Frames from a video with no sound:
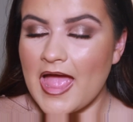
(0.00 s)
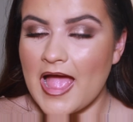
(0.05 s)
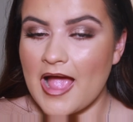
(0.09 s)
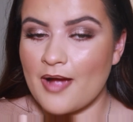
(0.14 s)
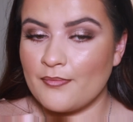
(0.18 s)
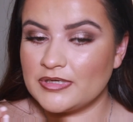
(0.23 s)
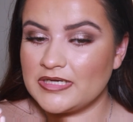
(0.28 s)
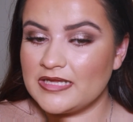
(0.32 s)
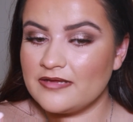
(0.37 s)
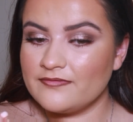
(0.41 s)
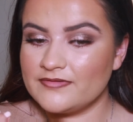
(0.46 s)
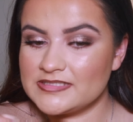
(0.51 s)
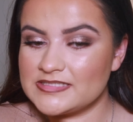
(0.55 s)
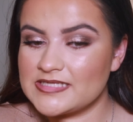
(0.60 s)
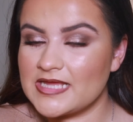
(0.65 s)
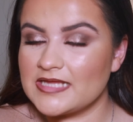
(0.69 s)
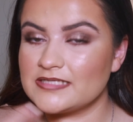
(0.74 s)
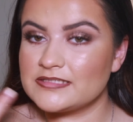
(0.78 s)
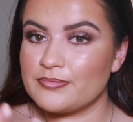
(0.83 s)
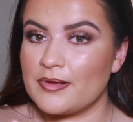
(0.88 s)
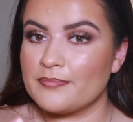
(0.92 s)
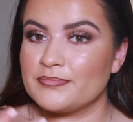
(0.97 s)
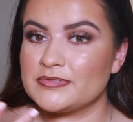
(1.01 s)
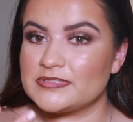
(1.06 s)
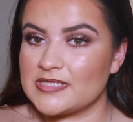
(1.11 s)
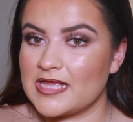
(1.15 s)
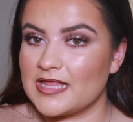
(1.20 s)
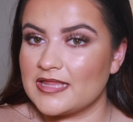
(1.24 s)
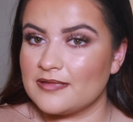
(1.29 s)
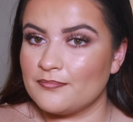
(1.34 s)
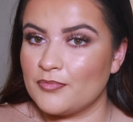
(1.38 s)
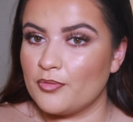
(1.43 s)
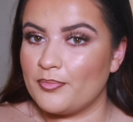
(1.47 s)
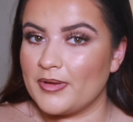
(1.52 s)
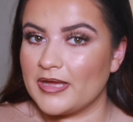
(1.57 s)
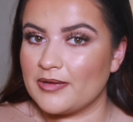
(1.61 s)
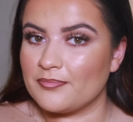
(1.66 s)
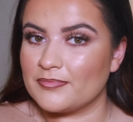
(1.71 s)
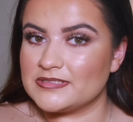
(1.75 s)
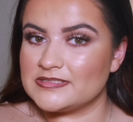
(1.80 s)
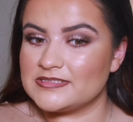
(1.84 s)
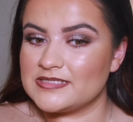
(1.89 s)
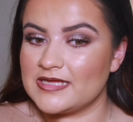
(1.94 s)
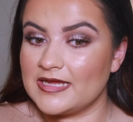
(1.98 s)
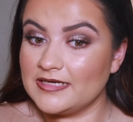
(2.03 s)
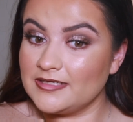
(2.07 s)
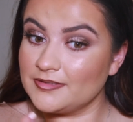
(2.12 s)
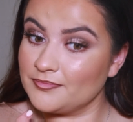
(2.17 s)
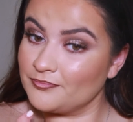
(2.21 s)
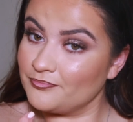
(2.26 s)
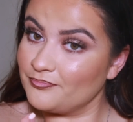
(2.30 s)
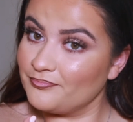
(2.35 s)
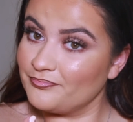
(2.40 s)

I would even say it's probably slightly more pigmented.